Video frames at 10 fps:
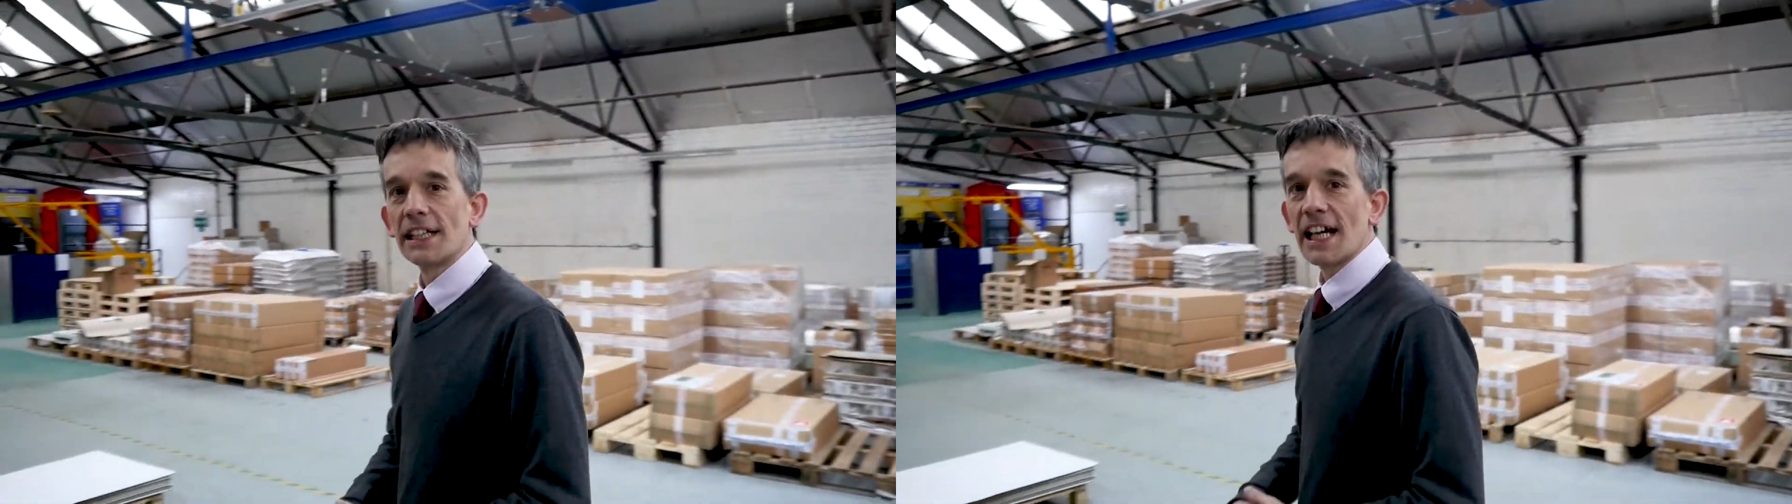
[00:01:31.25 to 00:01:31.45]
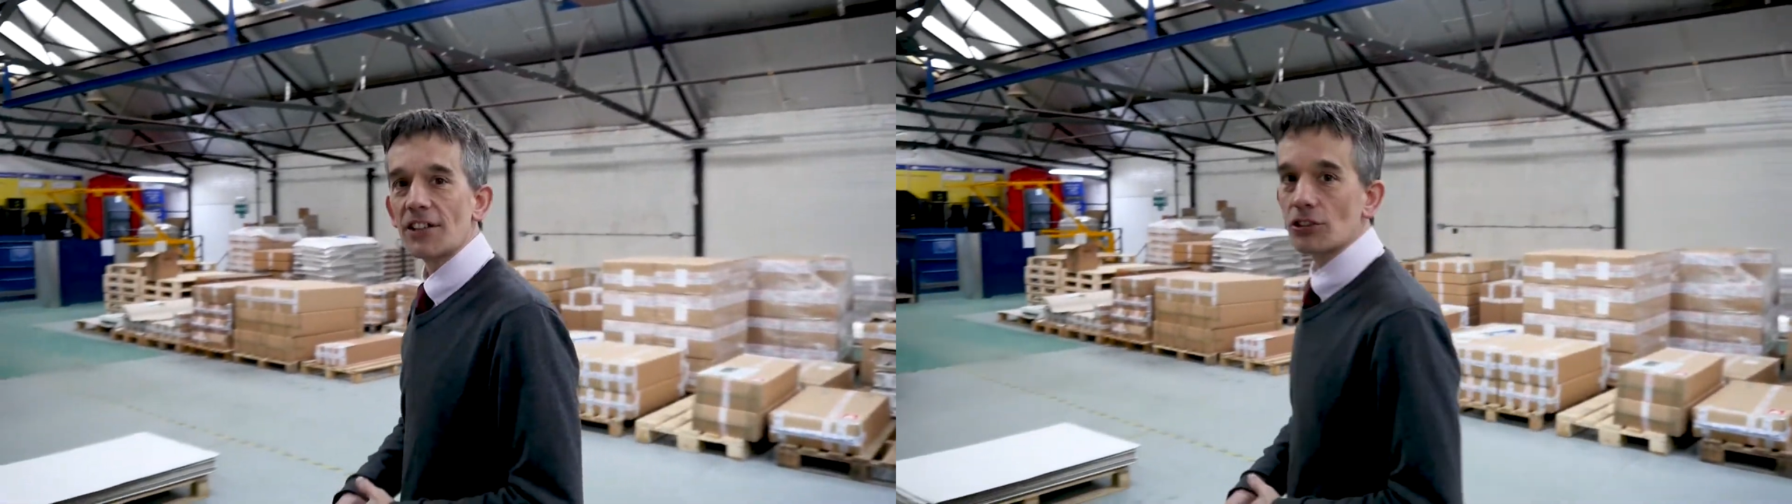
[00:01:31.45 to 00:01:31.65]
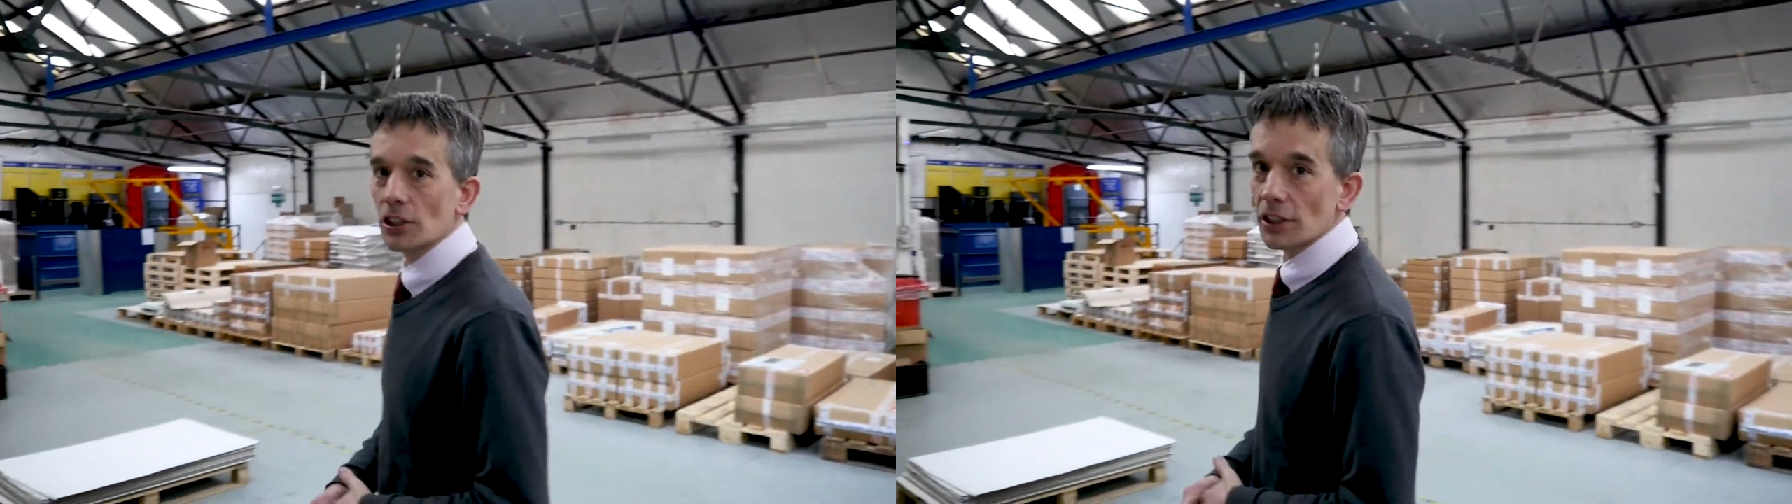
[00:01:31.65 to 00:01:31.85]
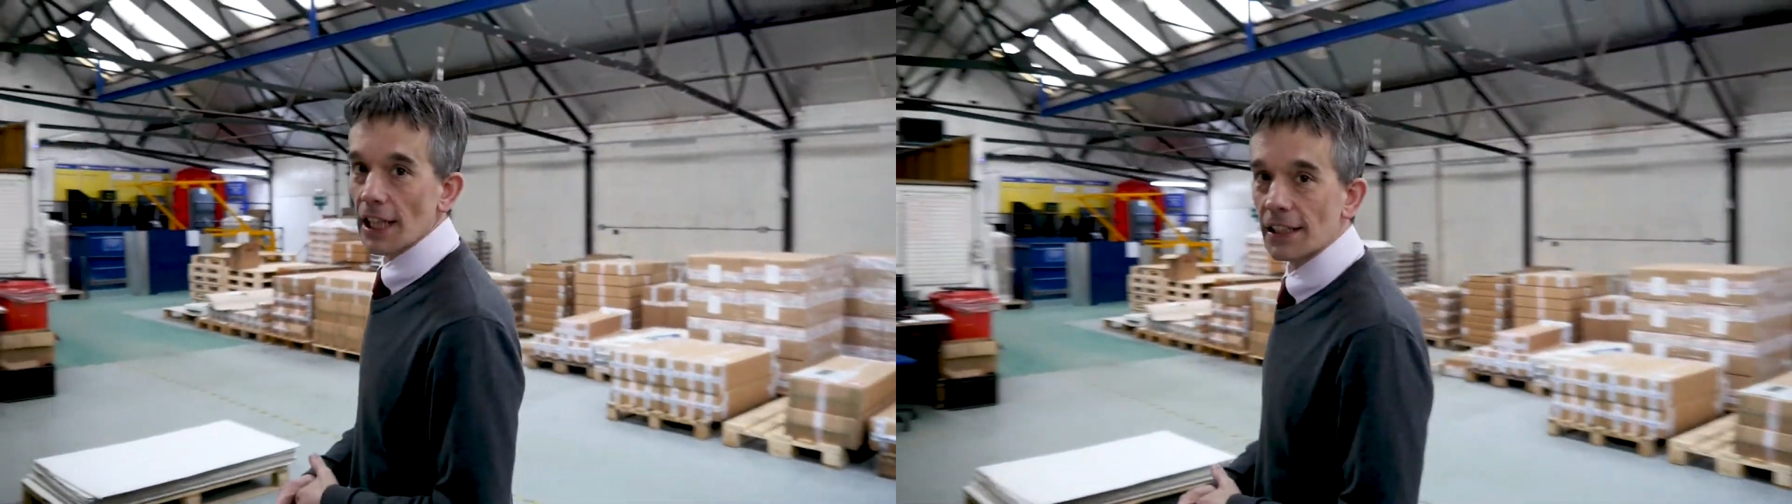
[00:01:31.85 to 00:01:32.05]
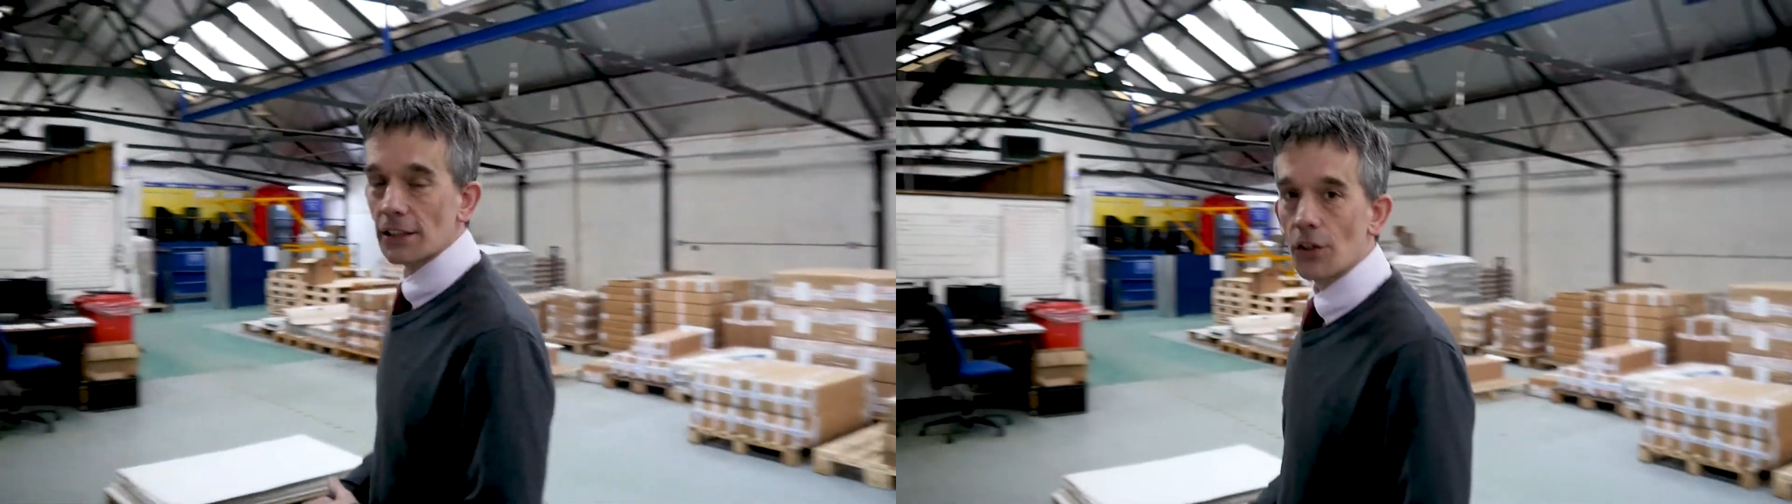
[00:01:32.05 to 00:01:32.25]
electrical
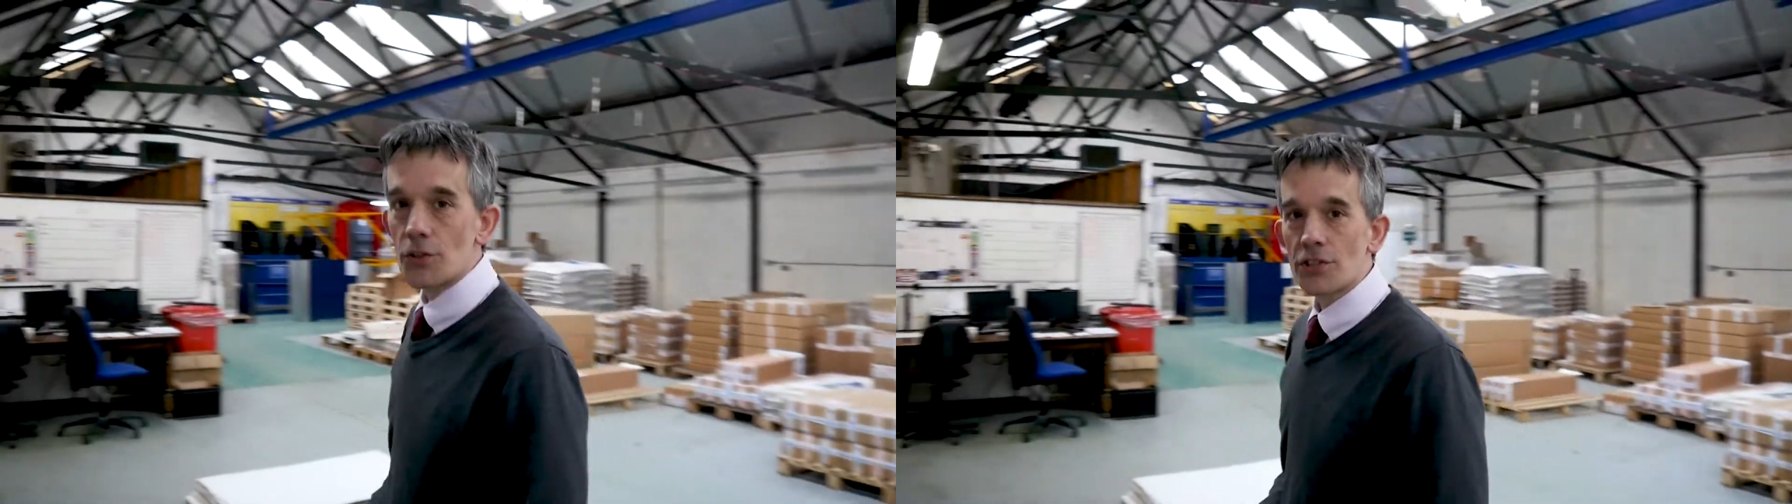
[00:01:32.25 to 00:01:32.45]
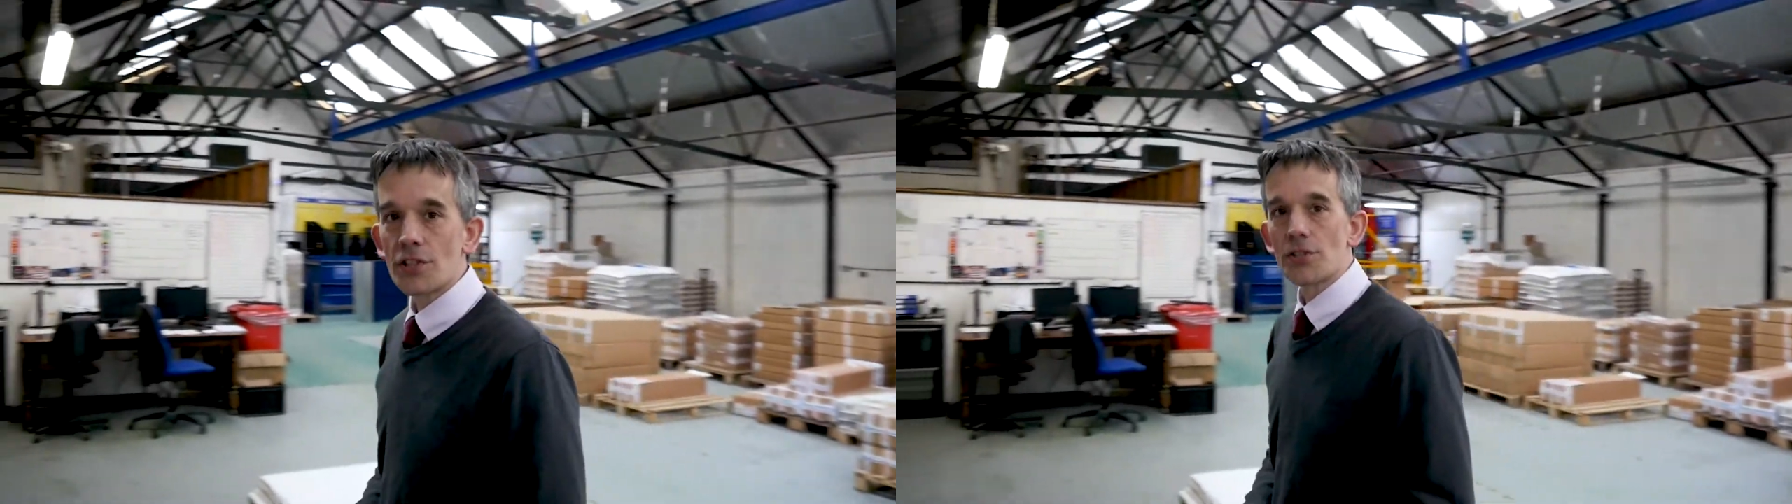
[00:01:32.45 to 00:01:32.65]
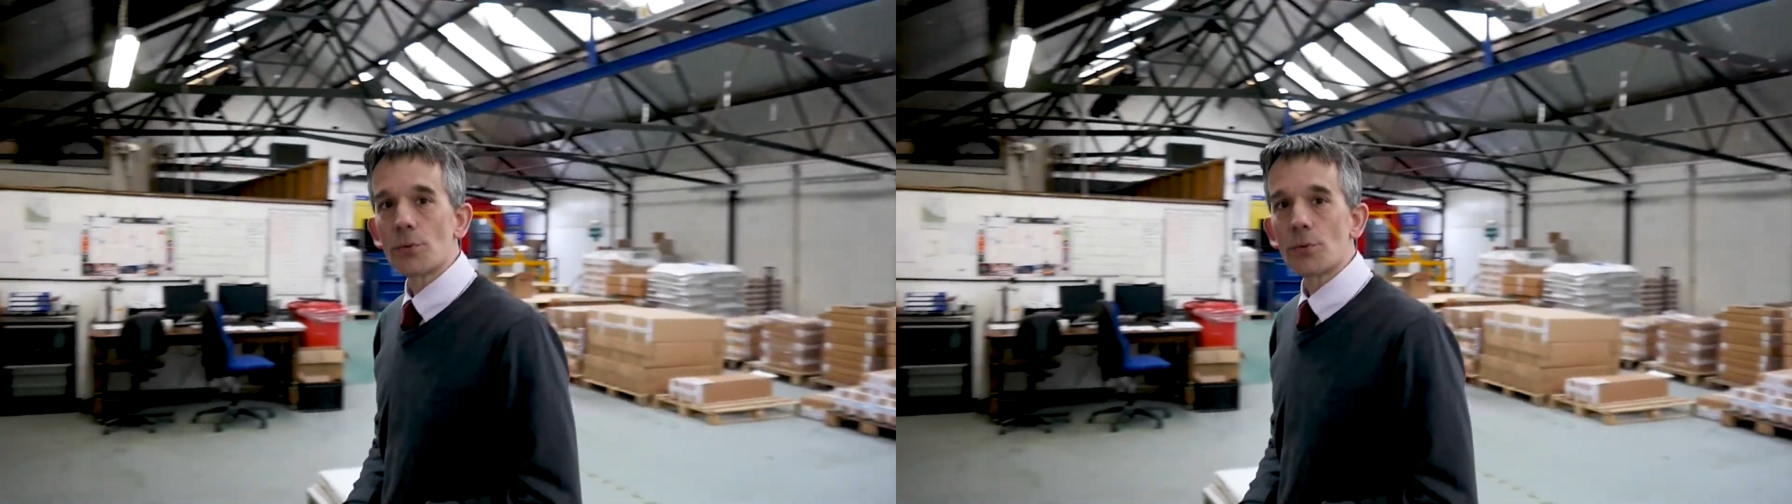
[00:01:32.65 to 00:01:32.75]
enclosures,